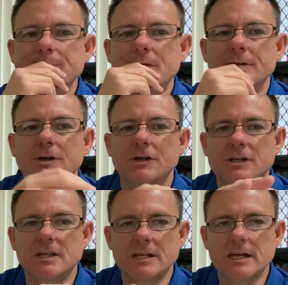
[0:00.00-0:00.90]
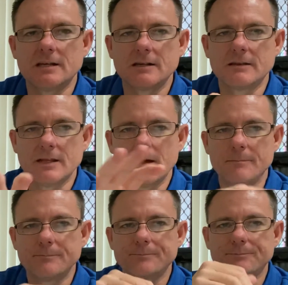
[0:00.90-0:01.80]
I know you can get it in that
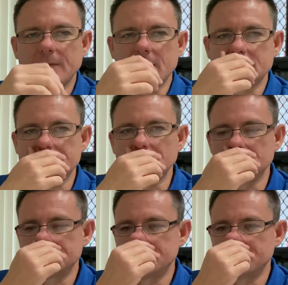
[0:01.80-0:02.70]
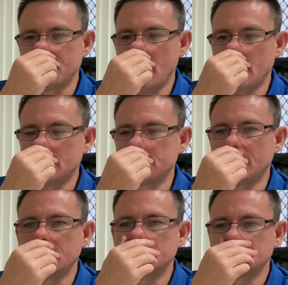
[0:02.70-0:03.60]
exclusive pack,
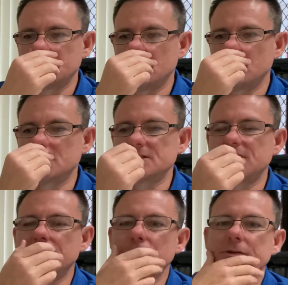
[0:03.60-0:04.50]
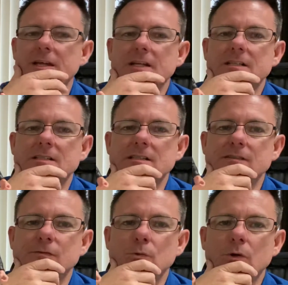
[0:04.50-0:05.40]
but I always thought that
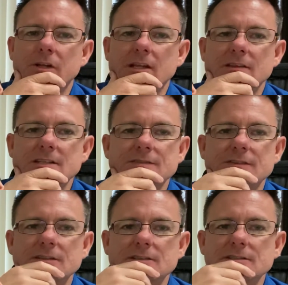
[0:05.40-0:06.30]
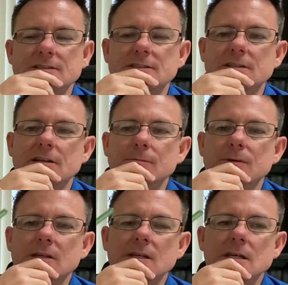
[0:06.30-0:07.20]
if we were going to get these figures, that'll
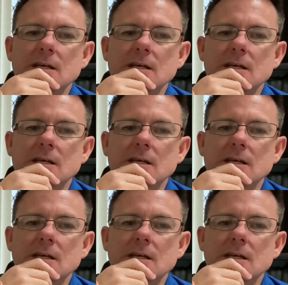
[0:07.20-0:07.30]
be